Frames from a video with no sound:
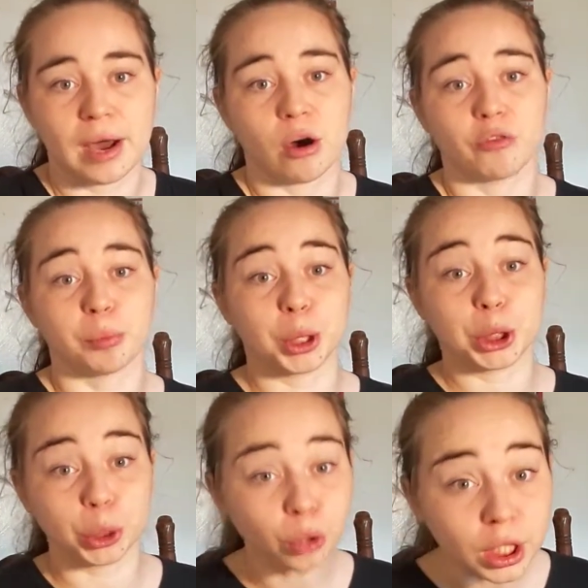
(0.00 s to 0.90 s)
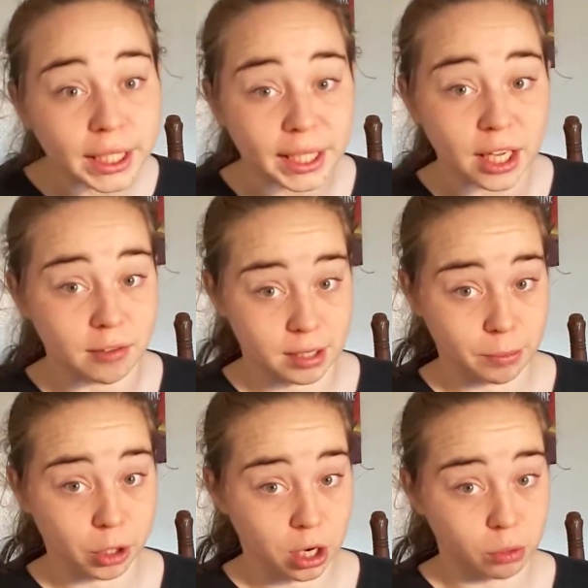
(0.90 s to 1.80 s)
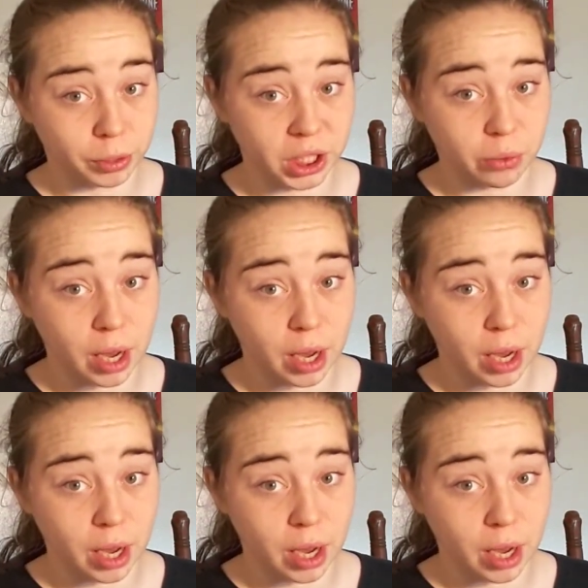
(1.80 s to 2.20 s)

Now, if the majority of them are helping